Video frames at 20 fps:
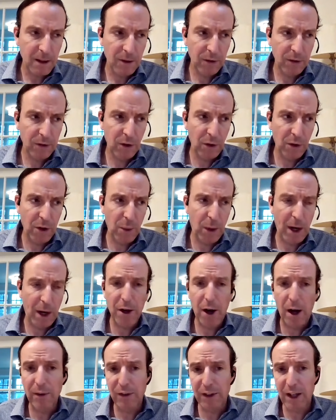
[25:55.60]
So the way
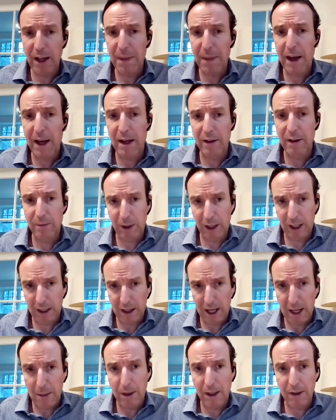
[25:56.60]
you offset that is bring in
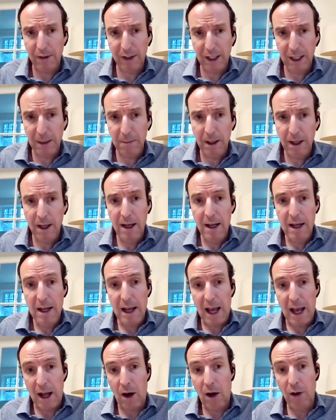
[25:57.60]
the A plus team
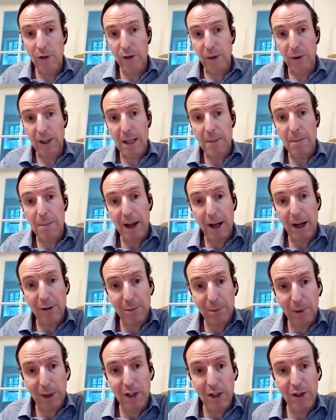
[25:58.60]
and also keep the
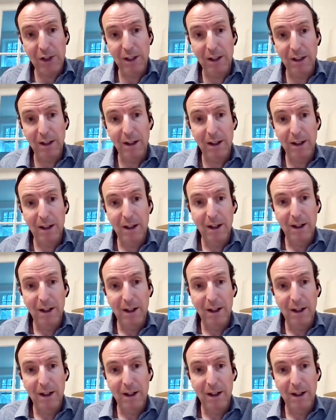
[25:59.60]
exploration